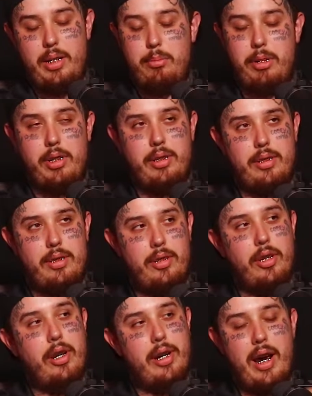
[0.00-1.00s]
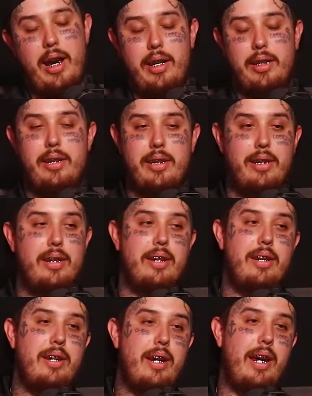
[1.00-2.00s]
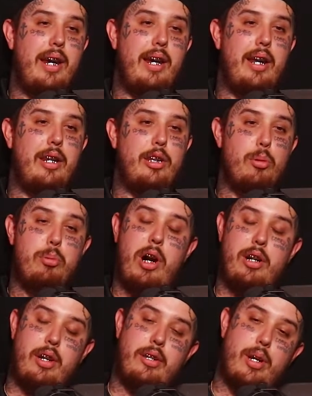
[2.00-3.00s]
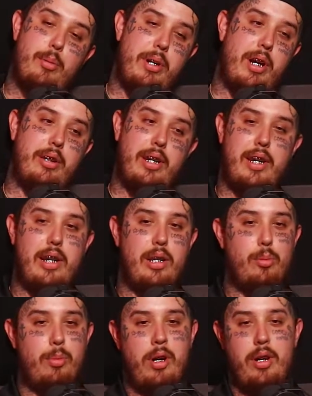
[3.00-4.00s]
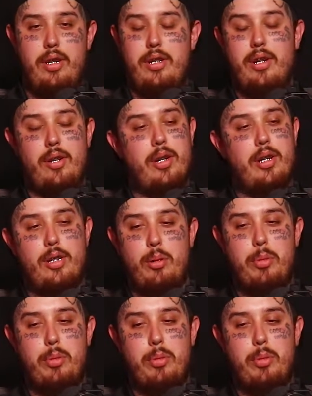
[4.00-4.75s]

Demons on the 9th and the project's coming out the end of the month, so it's